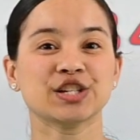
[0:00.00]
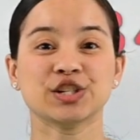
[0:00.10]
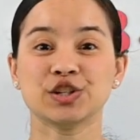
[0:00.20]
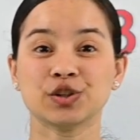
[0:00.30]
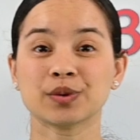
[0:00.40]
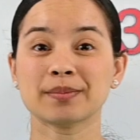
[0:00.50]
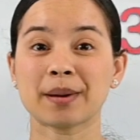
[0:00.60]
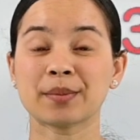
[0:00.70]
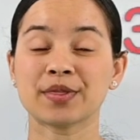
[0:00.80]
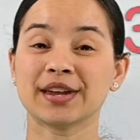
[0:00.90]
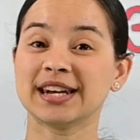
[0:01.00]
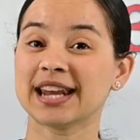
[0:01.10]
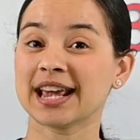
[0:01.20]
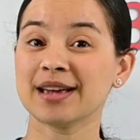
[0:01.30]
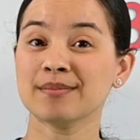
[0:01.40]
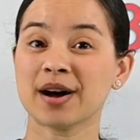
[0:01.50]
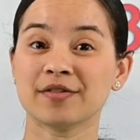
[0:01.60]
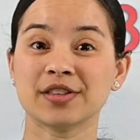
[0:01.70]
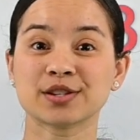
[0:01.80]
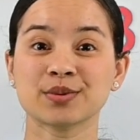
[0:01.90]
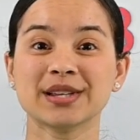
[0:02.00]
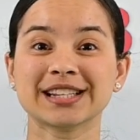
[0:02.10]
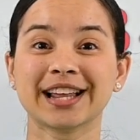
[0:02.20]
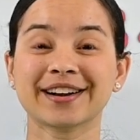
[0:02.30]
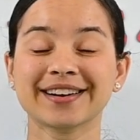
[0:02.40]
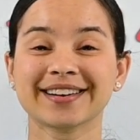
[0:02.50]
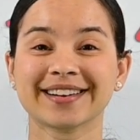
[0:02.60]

Do you remember the name of this week's letter?